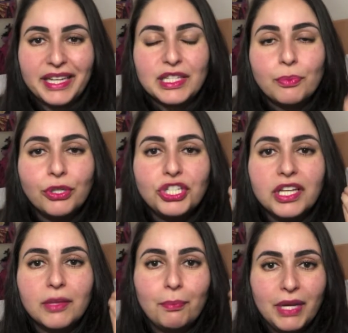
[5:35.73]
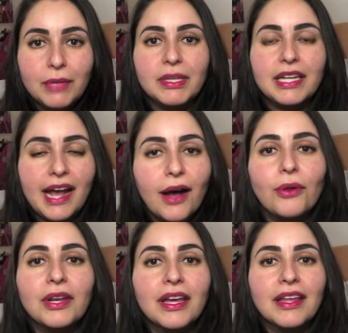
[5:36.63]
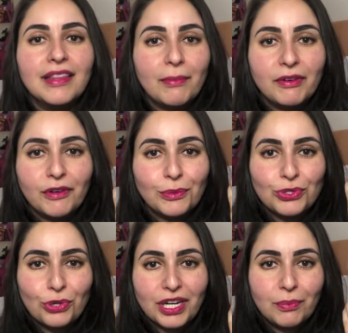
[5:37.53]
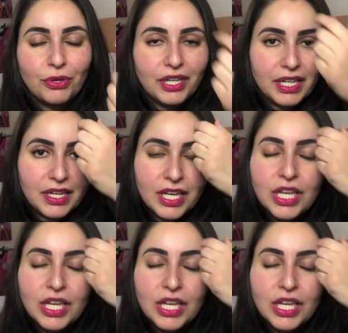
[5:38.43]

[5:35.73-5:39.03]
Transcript: It's pushing the pigment out that my friend was trying to put in.